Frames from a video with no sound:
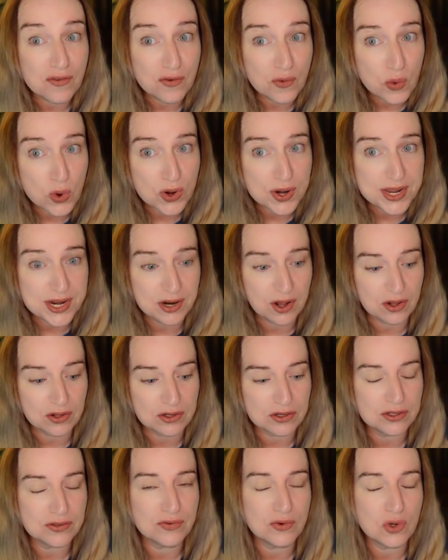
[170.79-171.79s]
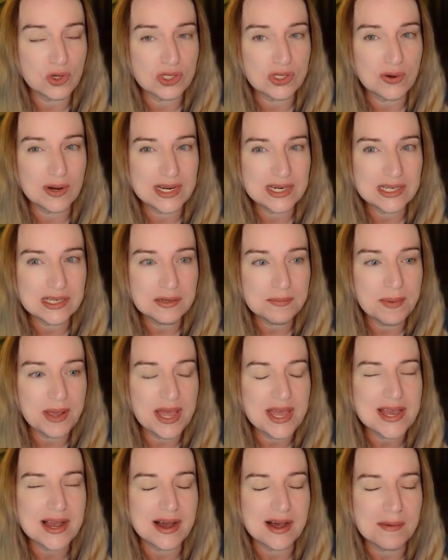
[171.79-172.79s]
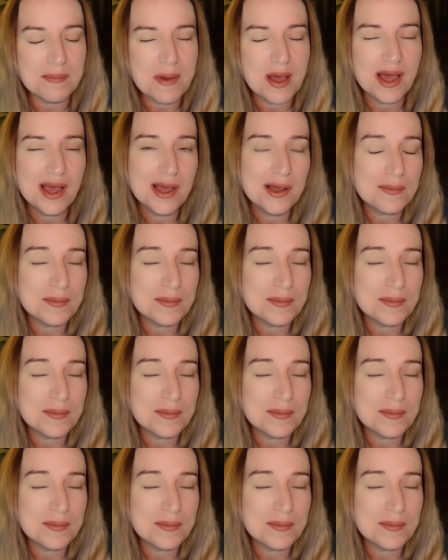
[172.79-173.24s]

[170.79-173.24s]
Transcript: forty dollars for, so I did pay up,